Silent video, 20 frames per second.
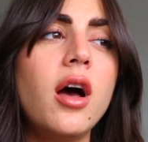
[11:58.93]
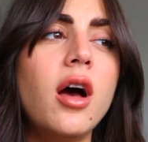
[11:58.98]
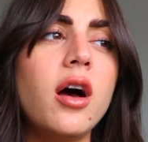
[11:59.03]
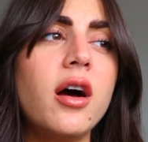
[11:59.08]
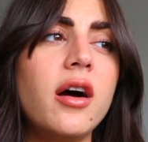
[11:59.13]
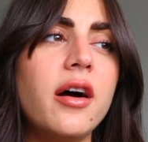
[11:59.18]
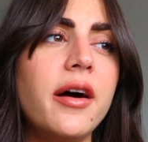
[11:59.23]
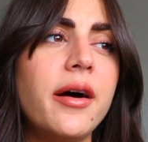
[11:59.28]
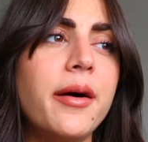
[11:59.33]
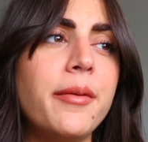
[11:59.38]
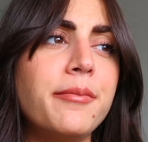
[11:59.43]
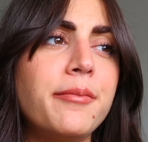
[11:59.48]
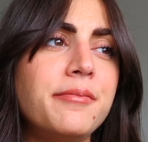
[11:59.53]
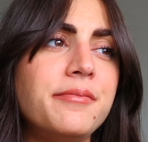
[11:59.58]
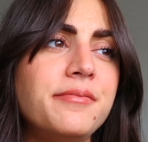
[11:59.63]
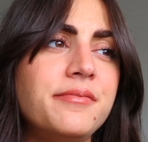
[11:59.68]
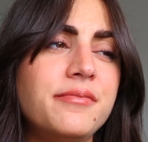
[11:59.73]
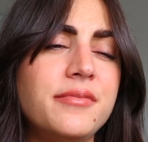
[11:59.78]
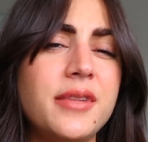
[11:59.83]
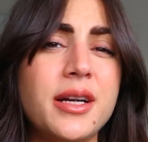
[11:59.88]

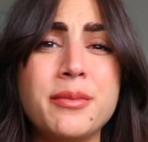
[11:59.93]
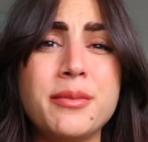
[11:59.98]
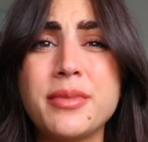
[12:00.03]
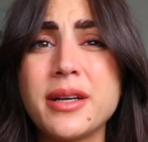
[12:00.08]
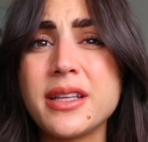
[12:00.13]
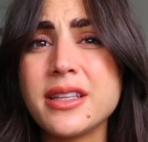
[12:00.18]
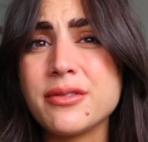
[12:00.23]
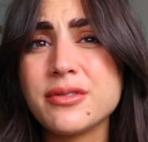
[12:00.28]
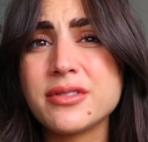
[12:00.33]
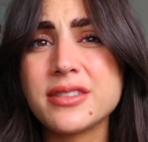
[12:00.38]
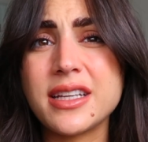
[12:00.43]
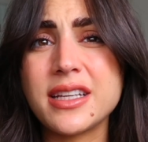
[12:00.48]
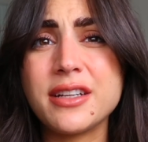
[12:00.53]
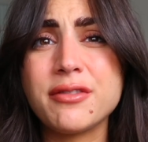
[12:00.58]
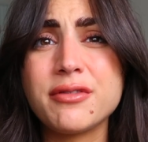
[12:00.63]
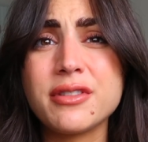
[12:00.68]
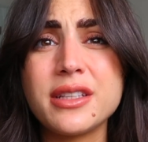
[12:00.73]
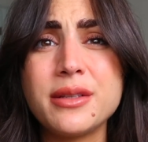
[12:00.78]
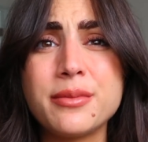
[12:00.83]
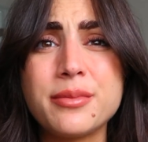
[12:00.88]
My belly was
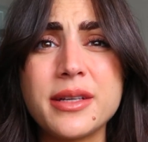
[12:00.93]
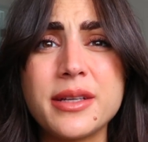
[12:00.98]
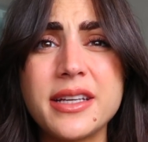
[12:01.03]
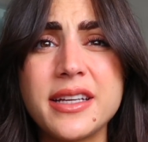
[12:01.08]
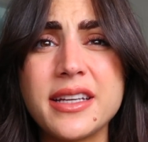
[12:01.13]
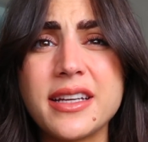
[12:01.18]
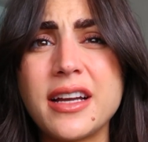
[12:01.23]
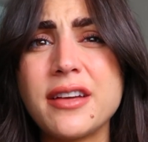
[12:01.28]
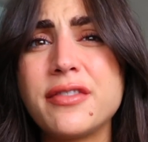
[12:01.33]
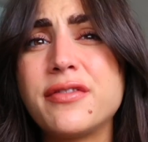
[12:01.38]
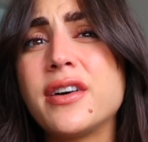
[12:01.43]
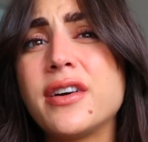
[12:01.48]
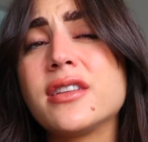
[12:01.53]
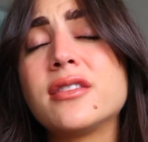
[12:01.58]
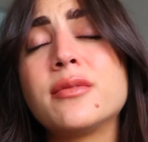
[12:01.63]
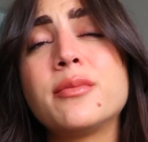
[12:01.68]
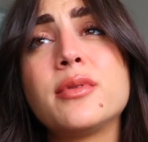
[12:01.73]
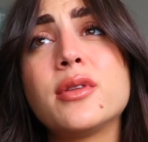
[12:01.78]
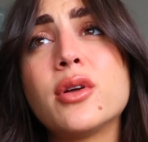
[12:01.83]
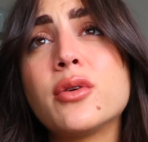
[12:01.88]
getting really big. I
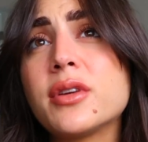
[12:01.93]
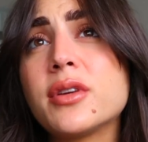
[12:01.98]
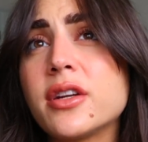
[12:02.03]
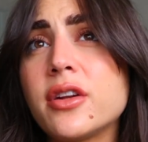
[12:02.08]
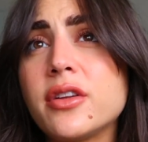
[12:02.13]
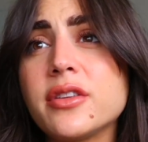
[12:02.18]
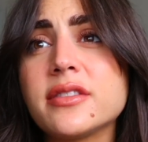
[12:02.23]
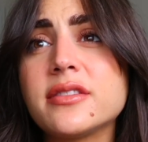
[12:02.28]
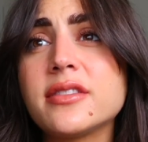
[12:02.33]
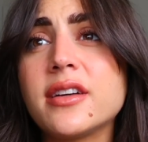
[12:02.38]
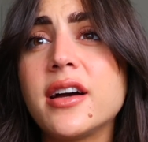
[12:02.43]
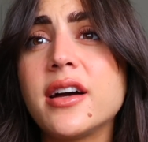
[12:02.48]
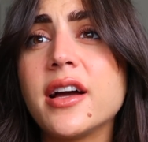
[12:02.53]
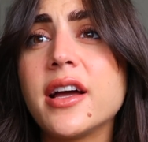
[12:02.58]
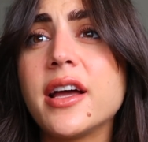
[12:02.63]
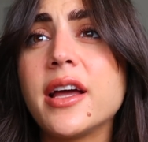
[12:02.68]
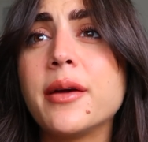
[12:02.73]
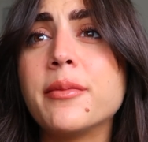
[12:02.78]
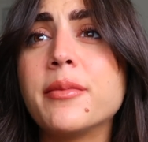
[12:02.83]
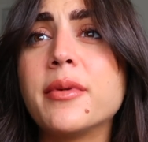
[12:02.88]
felt bloated all the
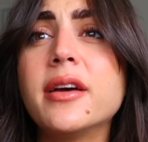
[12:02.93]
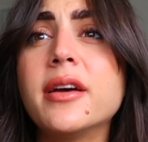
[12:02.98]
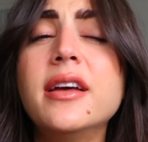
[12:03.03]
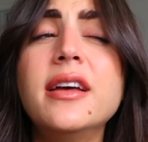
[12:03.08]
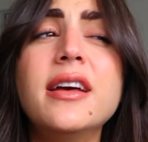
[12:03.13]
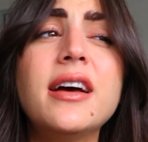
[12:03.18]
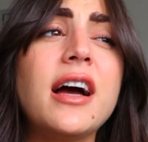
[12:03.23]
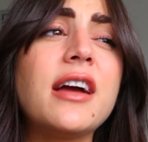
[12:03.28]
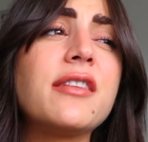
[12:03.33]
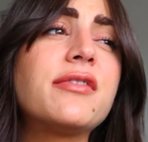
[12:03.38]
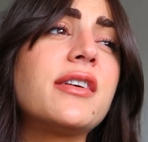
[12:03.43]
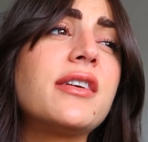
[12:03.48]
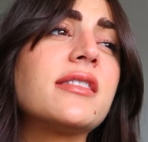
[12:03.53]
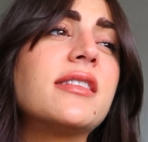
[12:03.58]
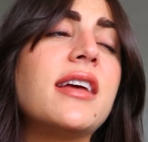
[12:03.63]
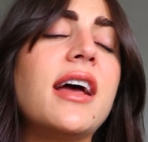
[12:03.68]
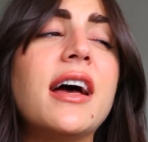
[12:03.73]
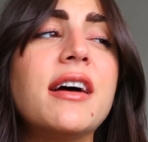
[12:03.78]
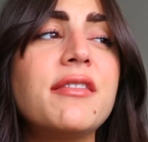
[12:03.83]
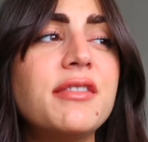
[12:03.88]
time. I
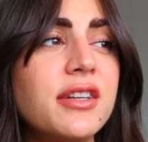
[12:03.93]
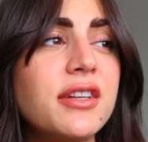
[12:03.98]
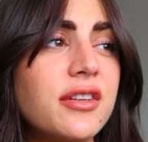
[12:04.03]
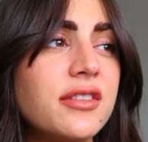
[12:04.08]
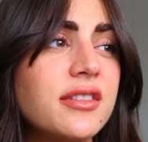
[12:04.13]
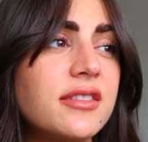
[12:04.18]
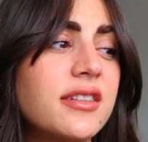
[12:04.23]
felt heavy all the